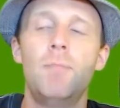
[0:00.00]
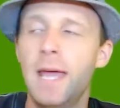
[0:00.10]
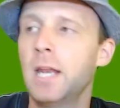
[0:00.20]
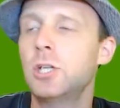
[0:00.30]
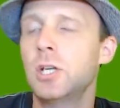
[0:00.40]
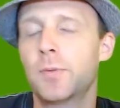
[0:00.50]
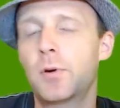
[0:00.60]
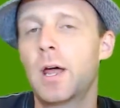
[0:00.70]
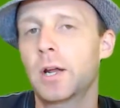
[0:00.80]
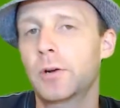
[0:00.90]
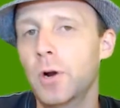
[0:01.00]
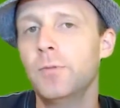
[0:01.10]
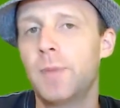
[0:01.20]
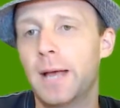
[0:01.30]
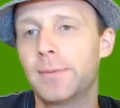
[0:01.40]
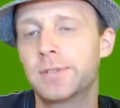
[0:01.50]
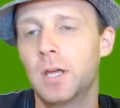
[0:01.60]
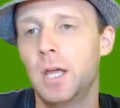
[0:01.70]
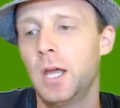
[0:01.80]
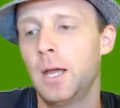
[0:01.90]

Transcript: managing the product roadmaps.